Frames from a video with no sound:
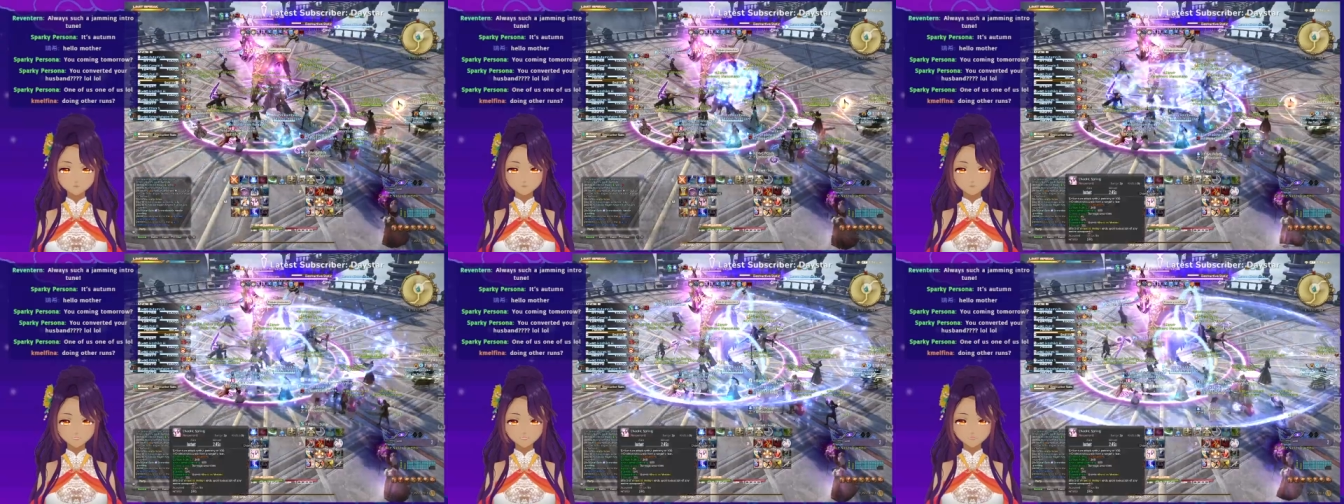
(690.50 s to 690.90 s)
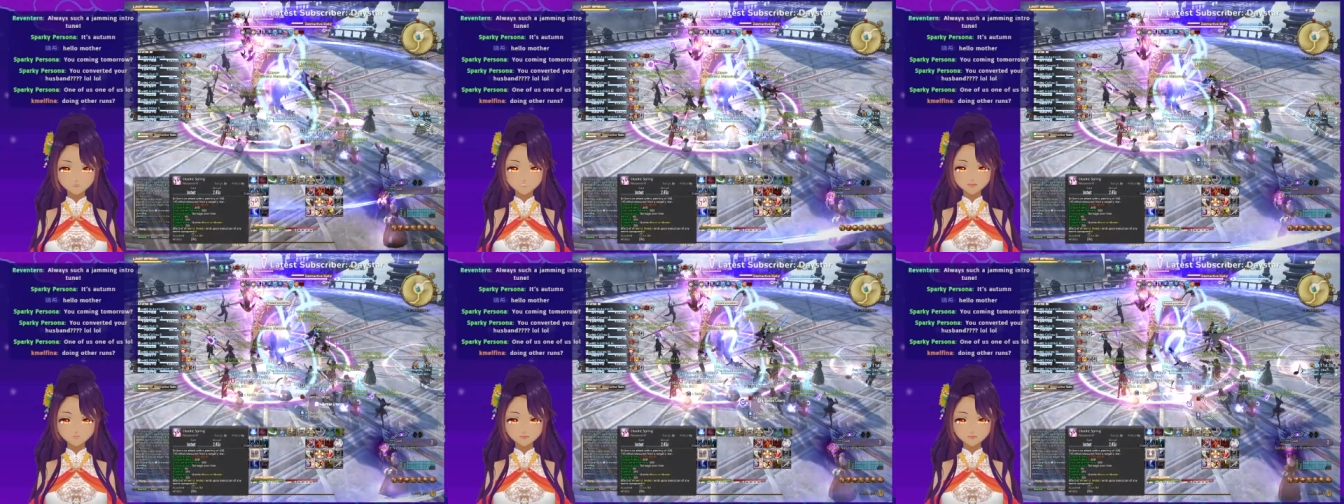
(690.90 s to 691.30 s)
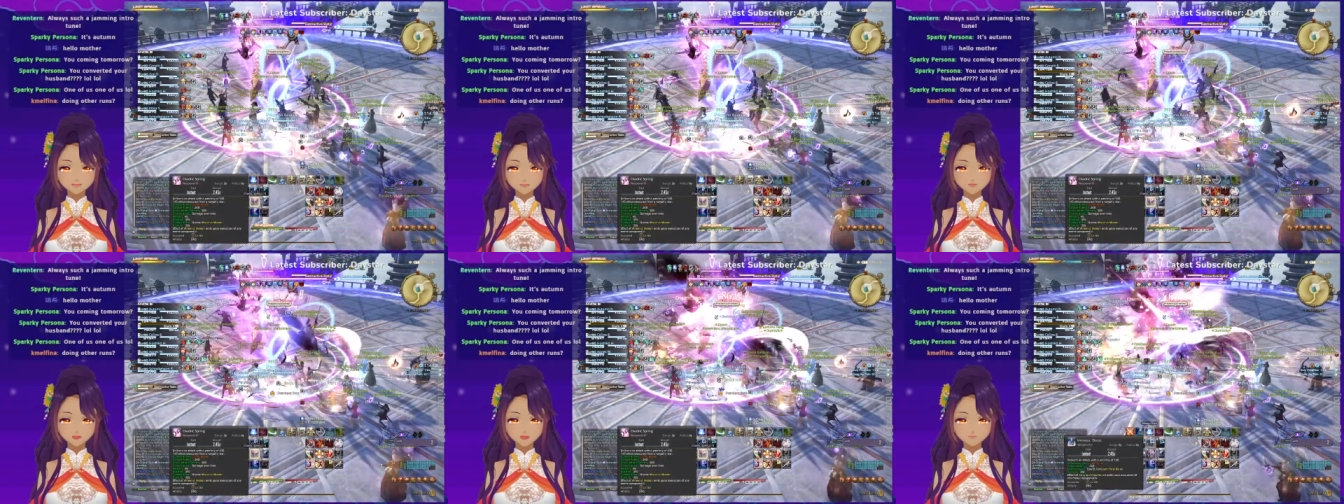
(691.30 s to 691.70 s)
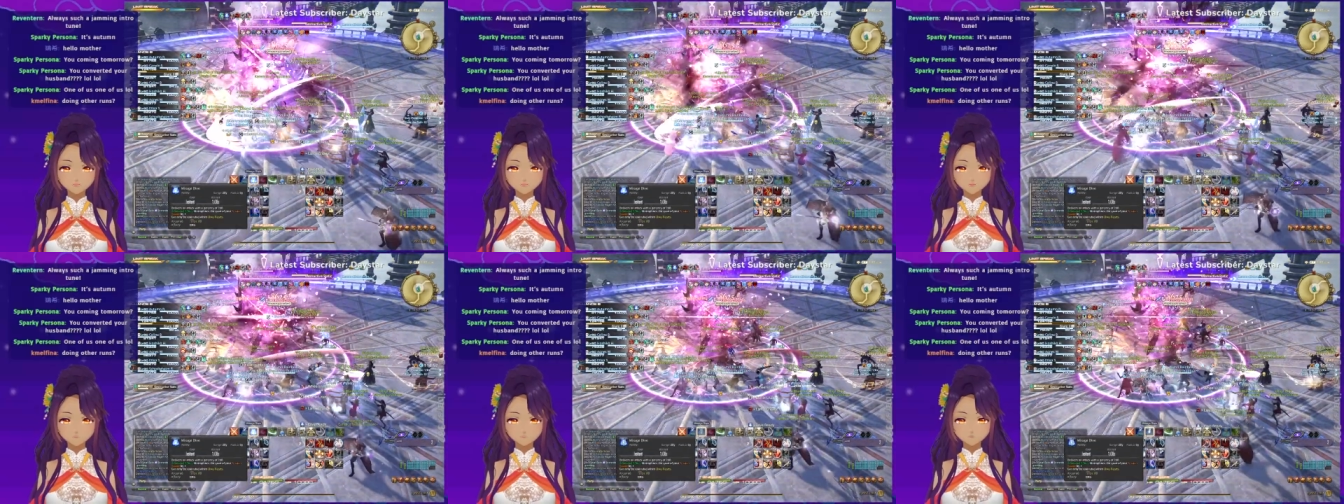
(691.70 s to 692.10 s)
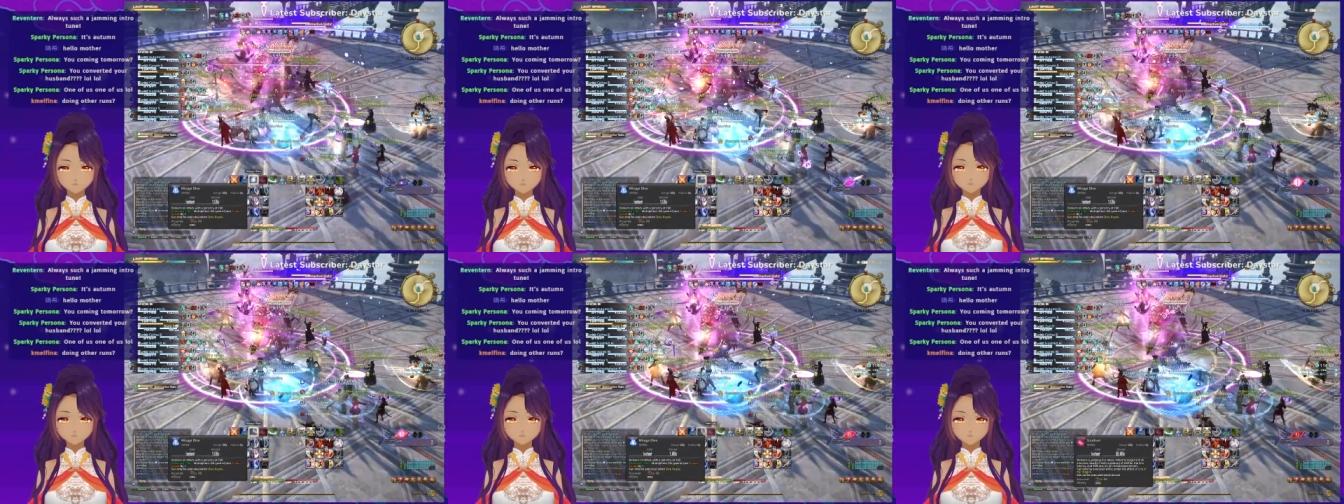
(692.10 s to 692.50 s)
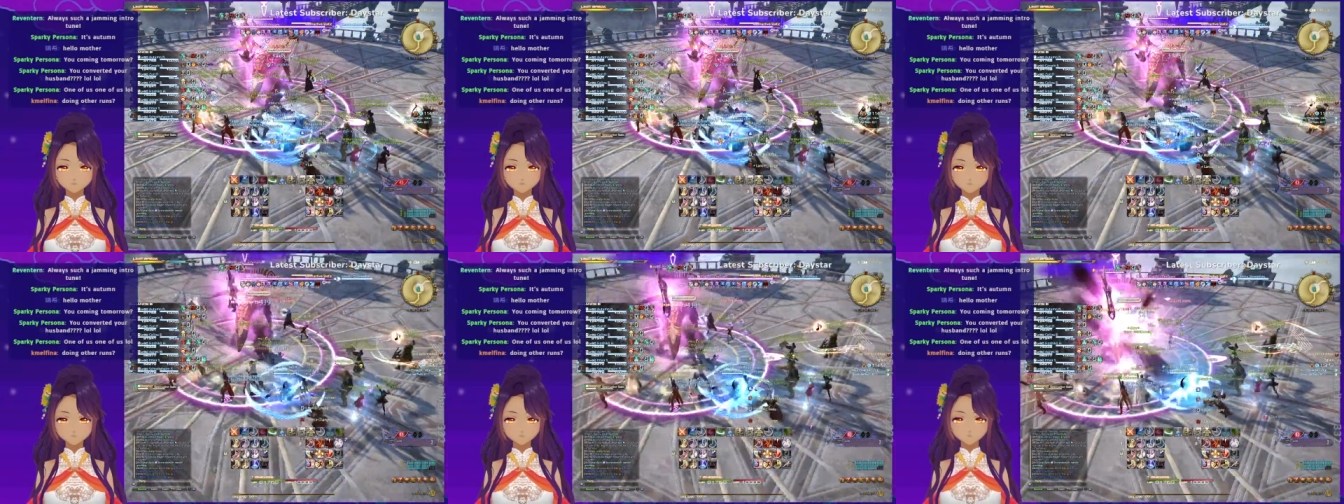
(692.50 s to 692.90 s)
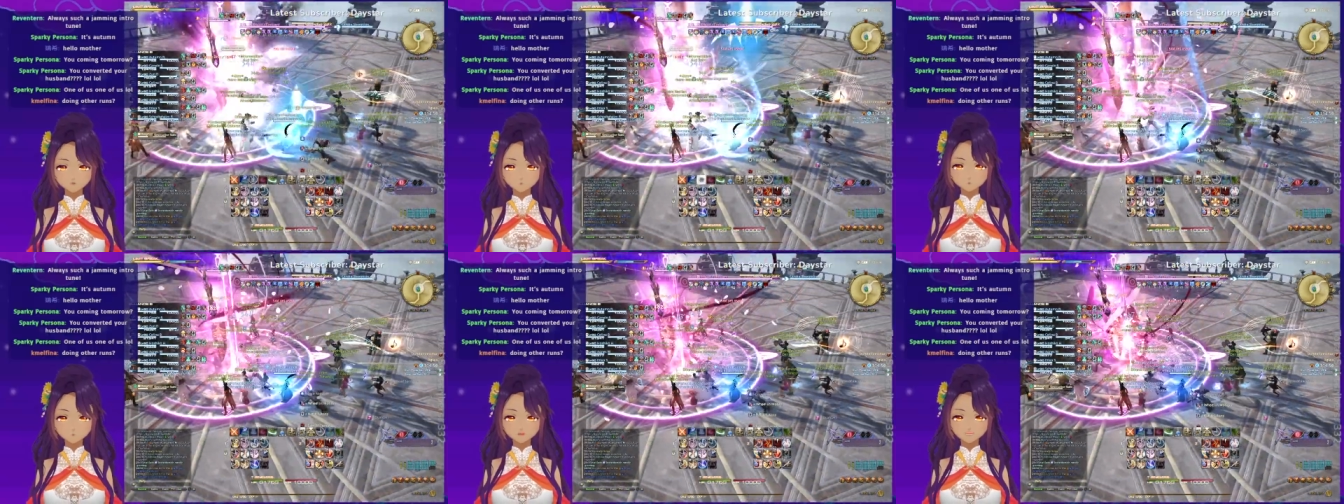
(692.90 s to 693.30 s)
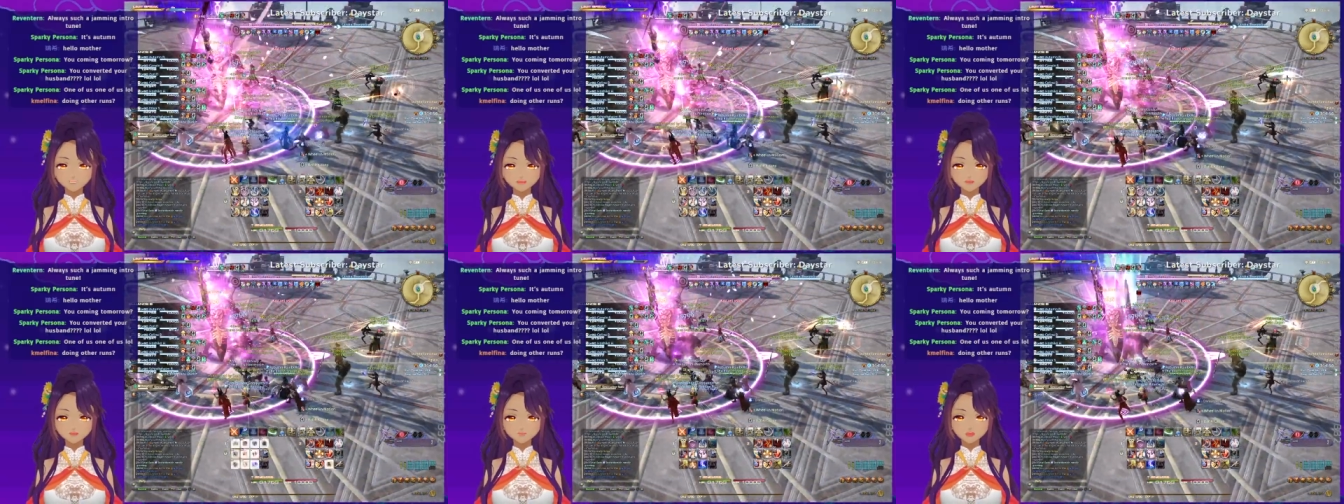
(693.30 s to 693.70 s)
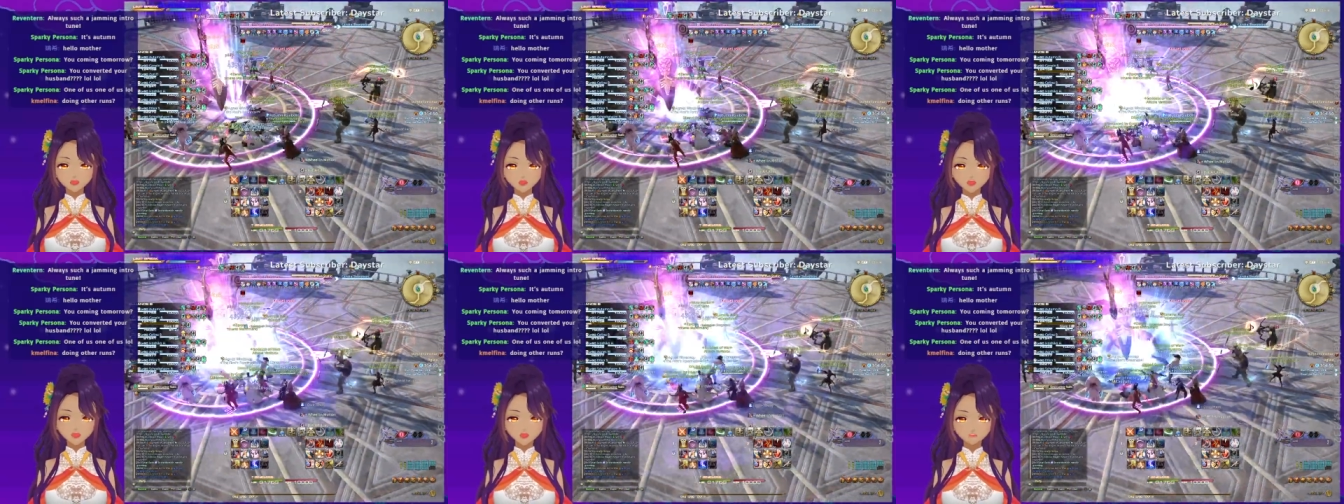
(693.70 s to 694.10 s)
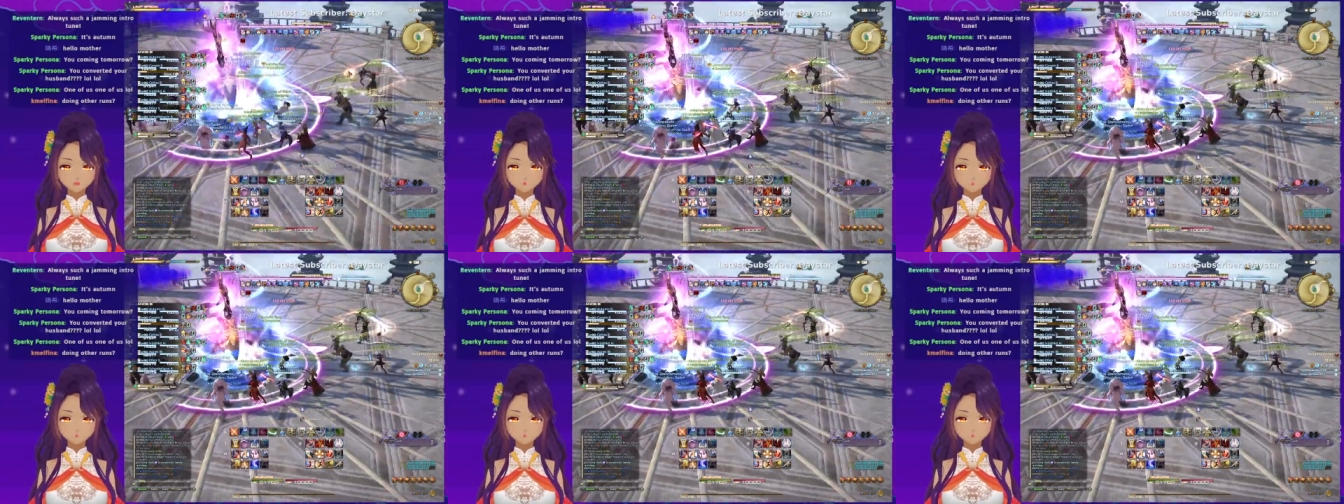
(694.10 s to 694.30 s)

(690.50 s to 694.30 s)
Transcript: Battle it, everyone. do damage, boys.